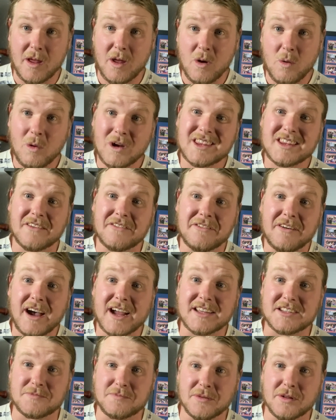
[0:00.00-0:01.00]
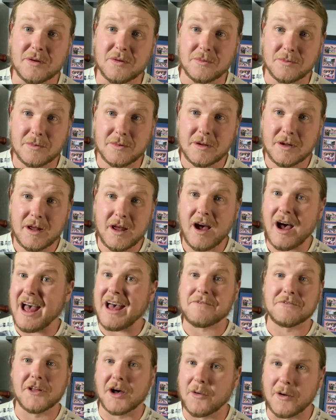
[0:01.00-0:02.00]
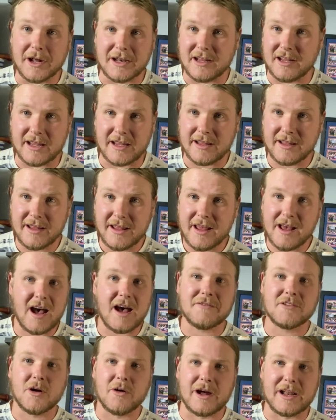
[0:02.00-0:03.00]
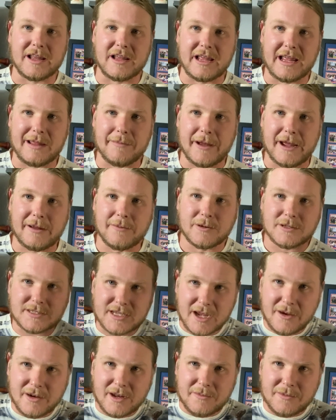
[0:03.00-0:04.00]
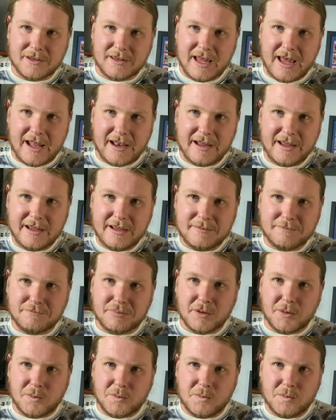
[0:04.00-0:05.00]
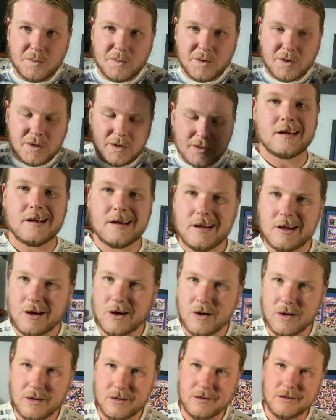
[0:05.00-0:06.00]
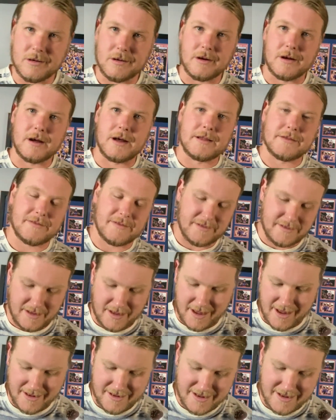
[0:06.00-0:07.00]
What the fuck is blue? I have no idea. eBay. What's going on with that? Blue. All right, so...